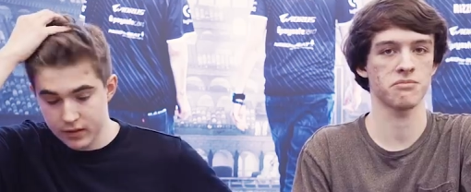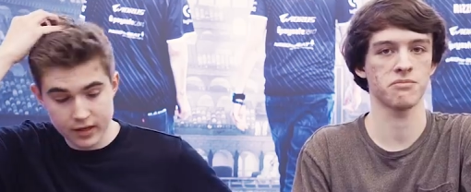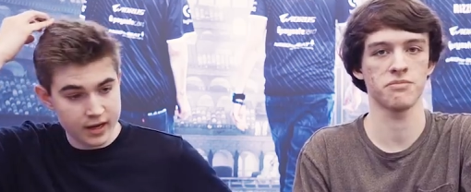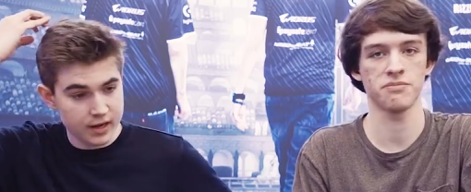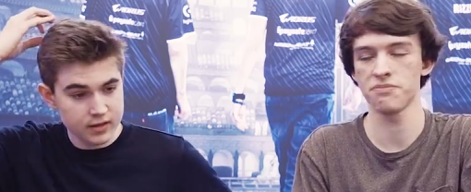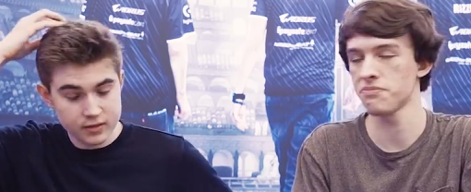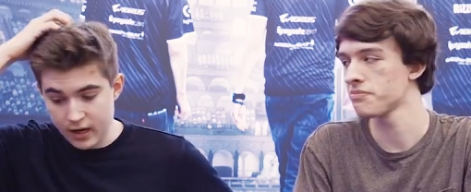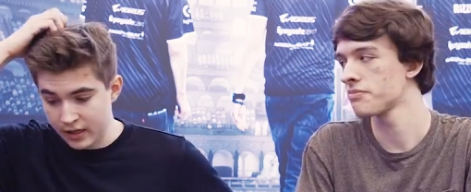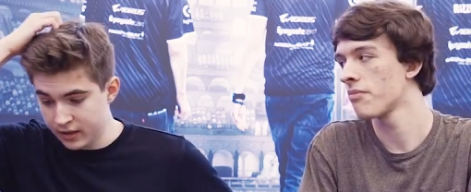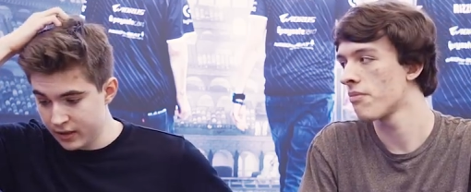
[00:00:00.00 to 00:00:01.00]
Speaker 1: Yeah,
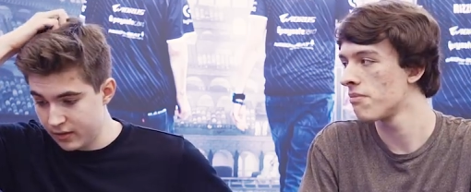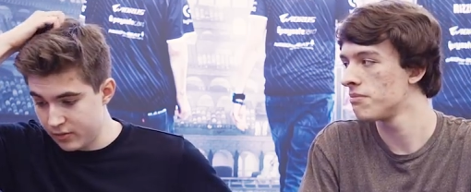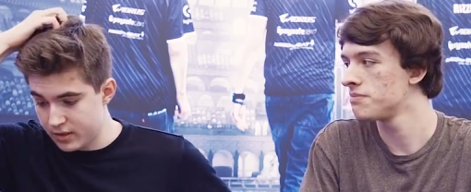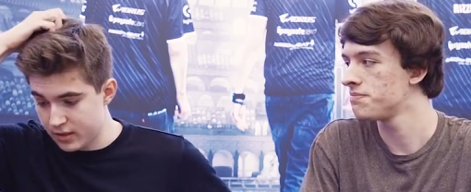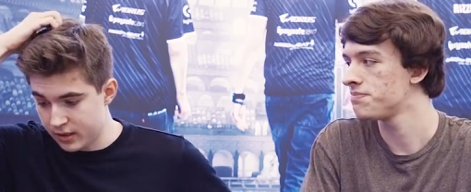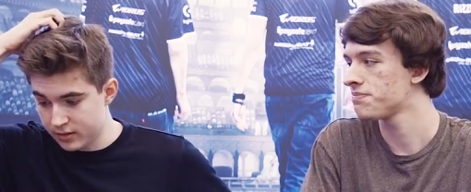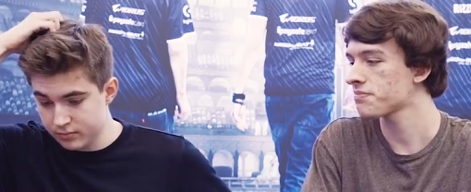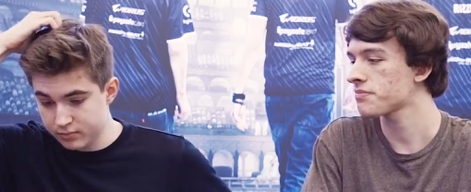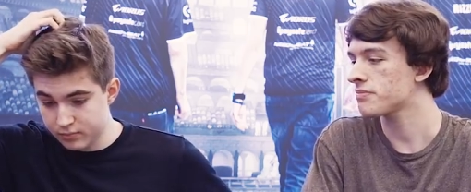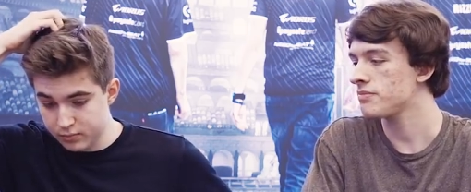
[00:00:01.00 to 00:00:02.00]
I think it was like
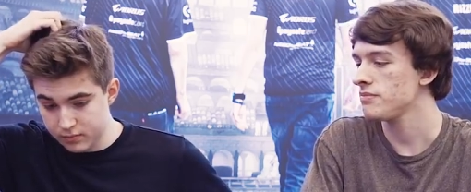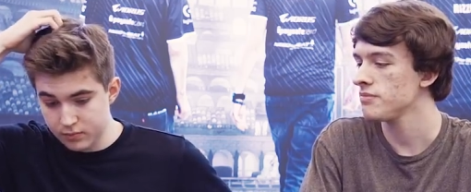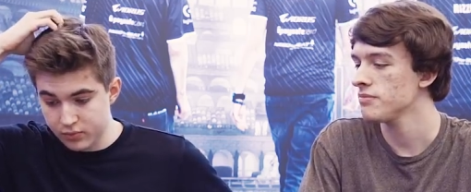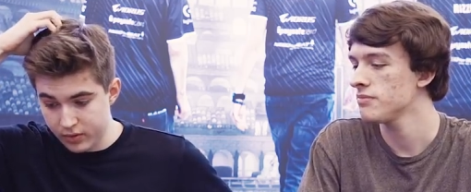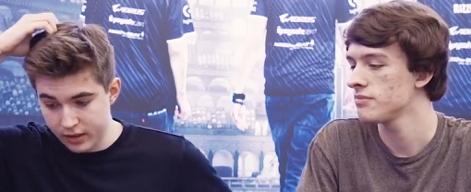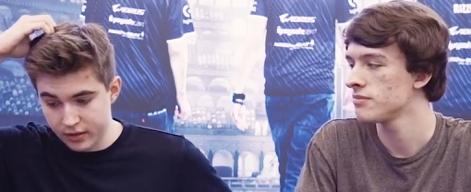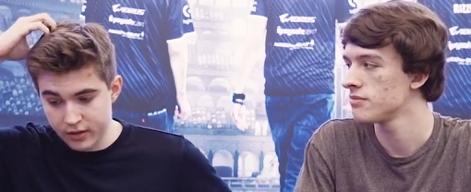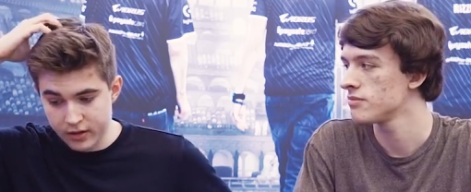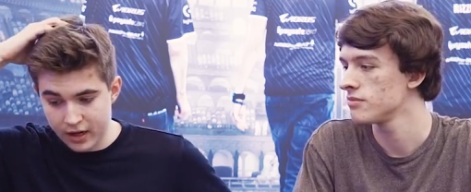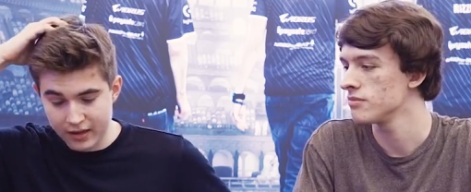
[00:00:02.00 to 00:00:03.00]
pretty
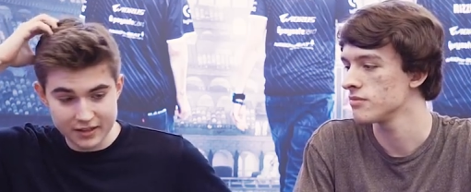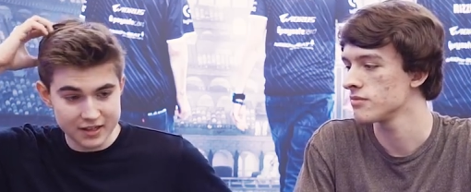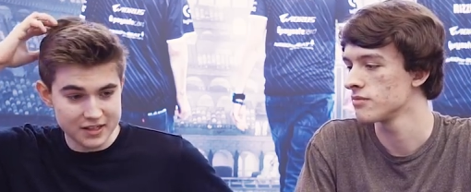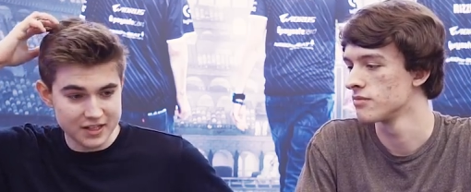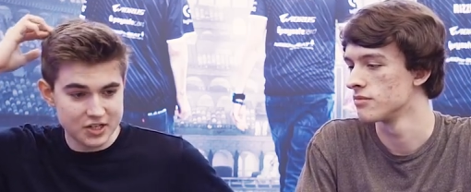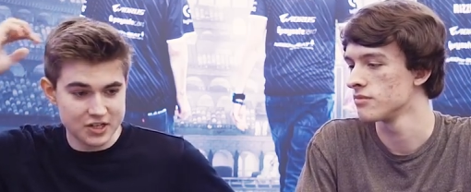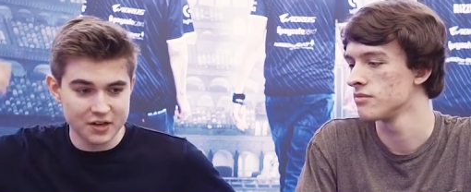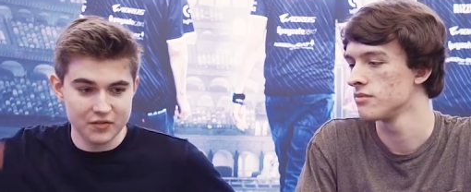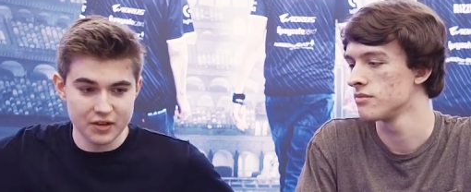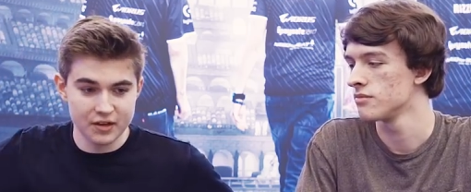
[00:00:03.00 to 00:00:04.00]
good. I like the addition
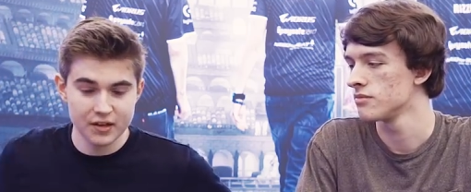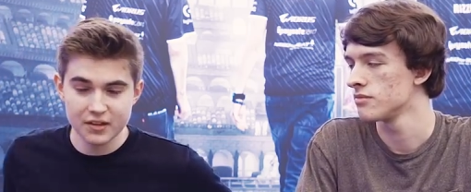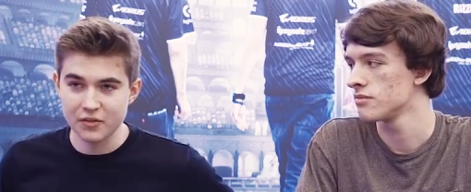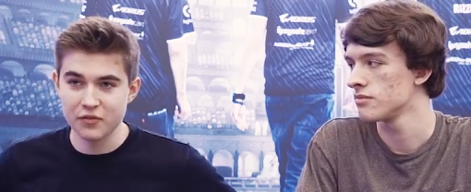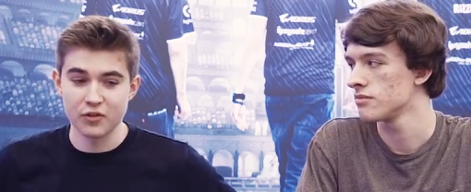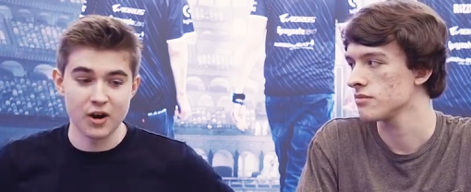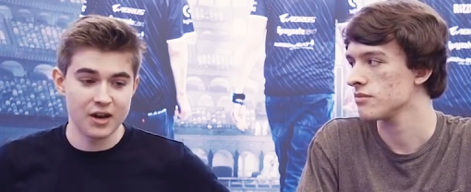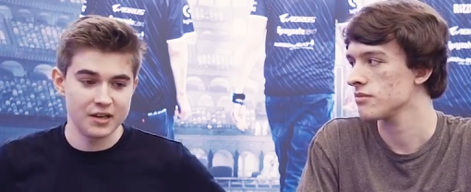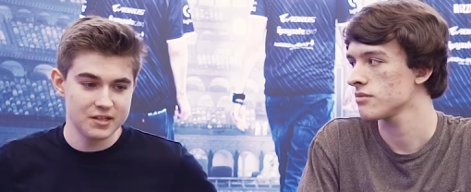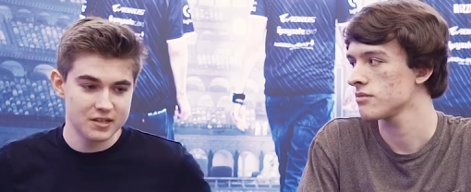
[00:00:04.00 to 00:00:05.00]
of the the
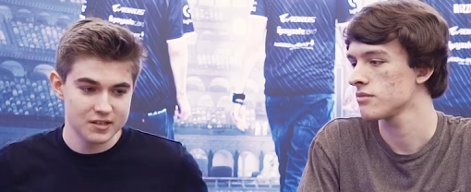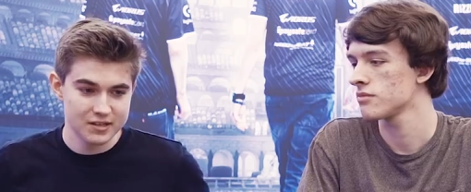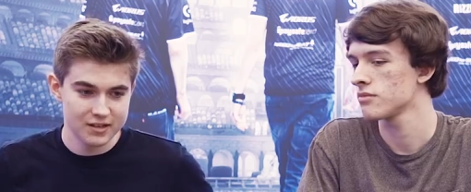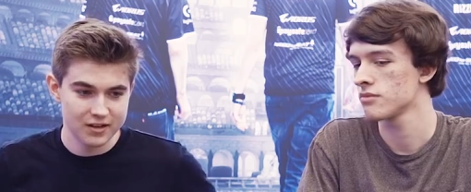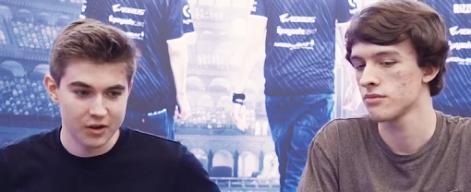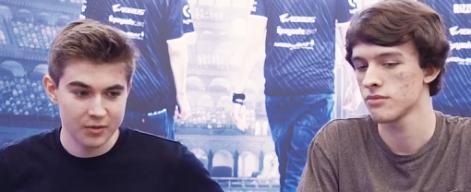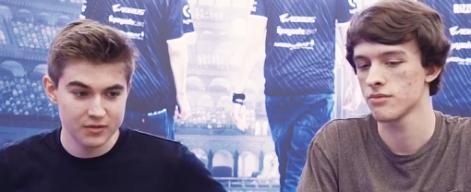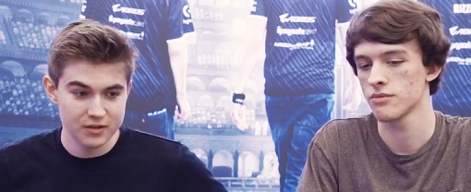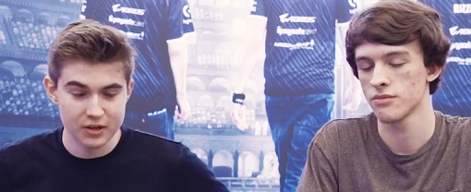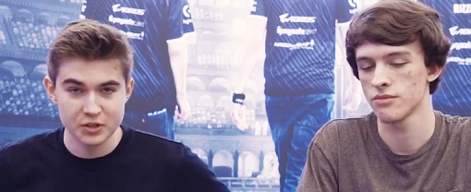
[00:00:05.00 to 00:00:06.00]
fries on
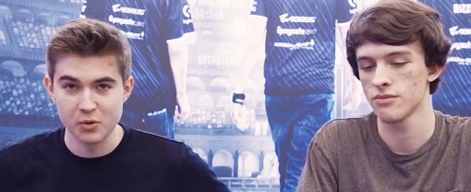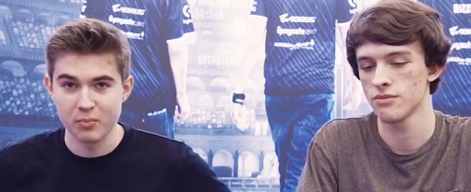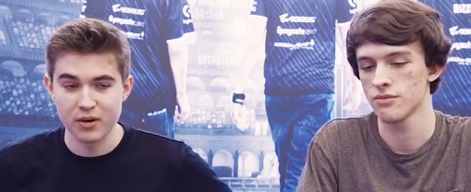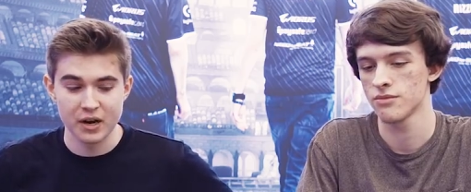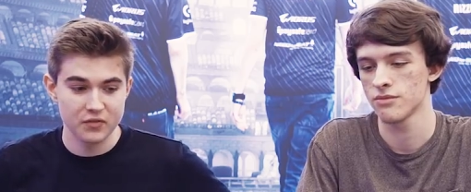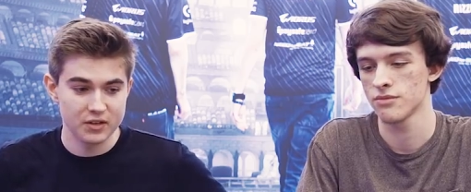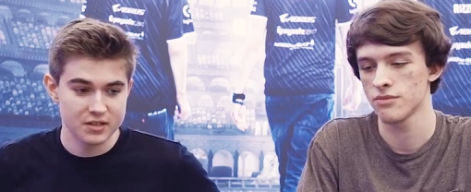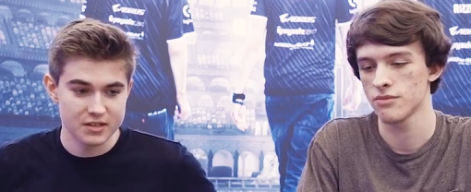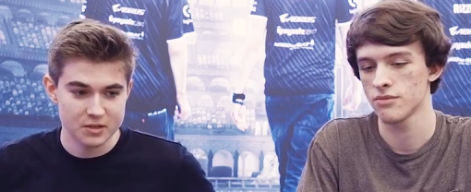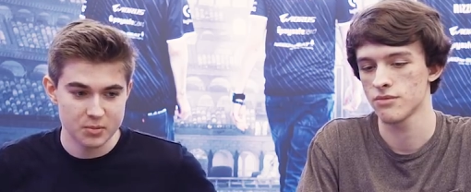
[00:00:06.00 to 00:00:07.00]
onto a
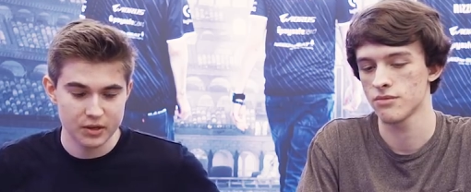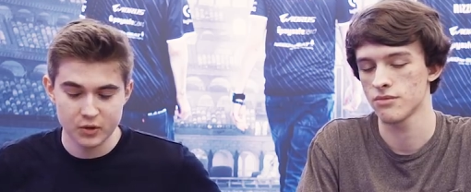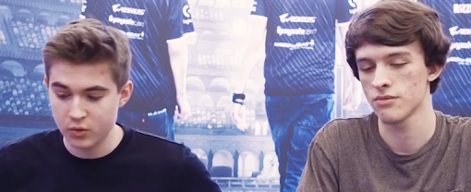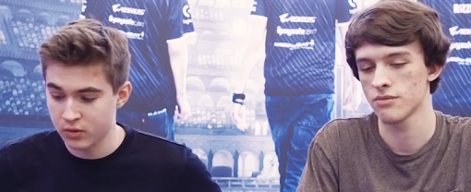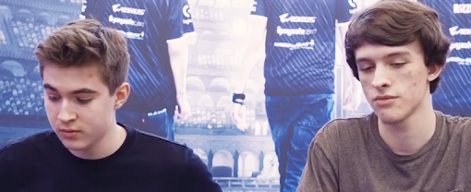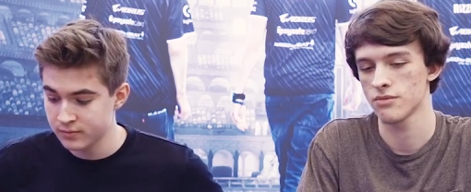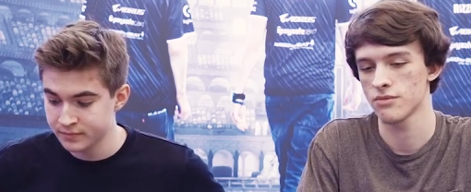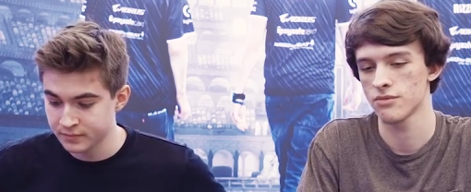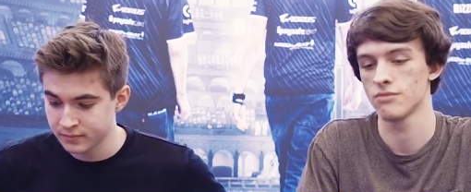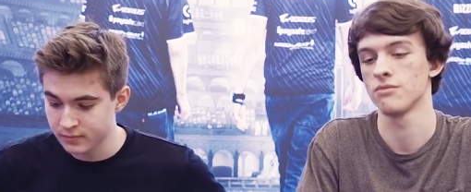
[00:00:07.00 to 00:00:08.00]
breakfast. That's pretty cool.
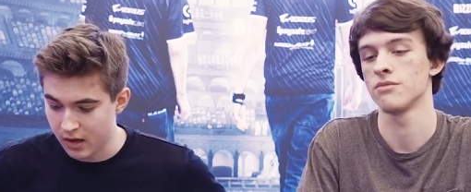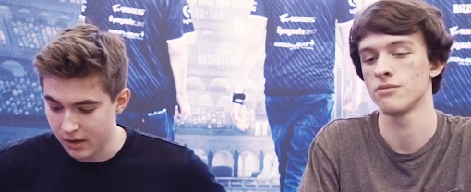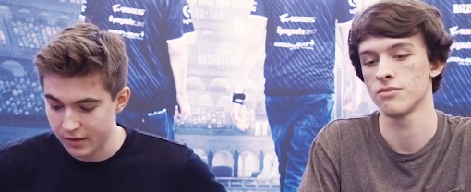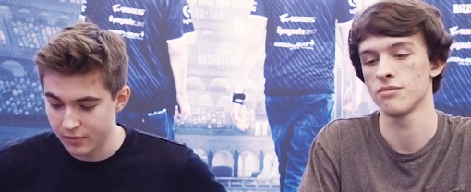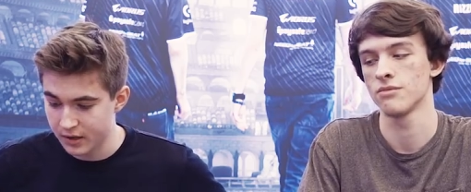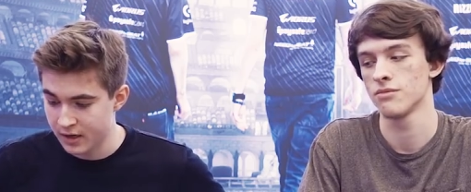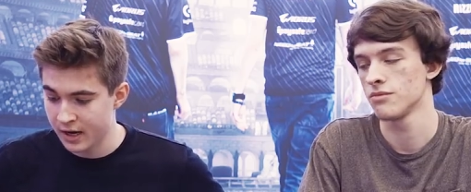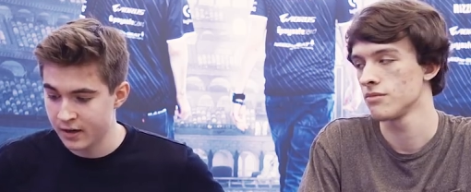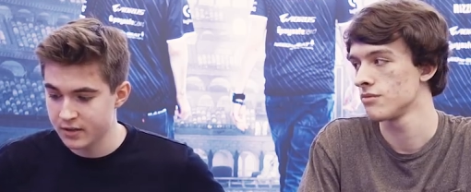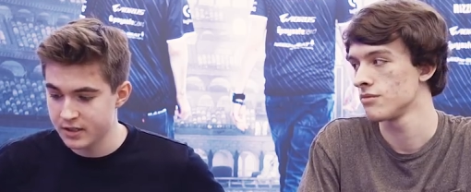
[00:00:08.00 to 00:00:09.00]
I'll give it a
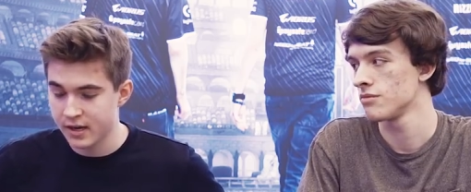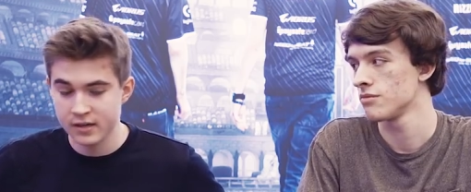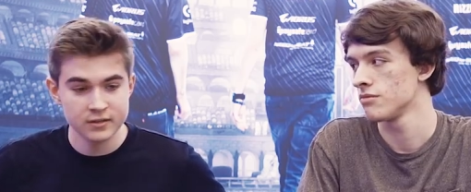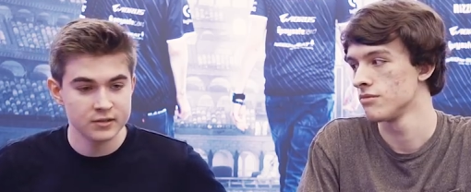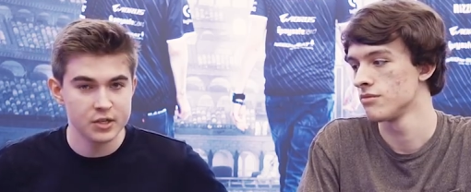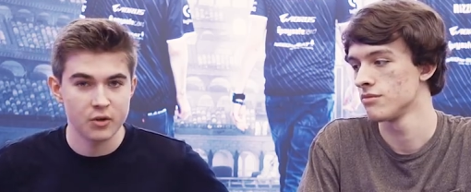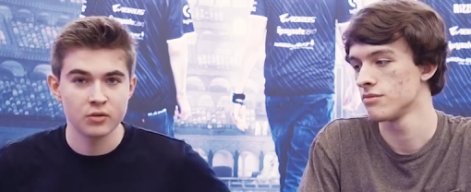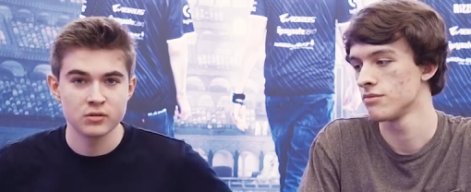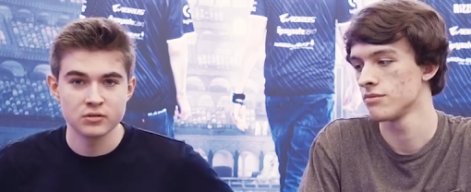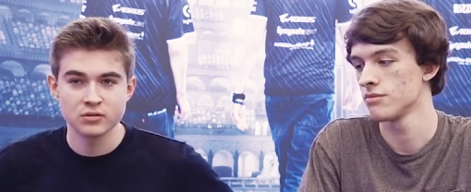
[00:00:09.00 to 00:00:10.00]
nine out of ten total.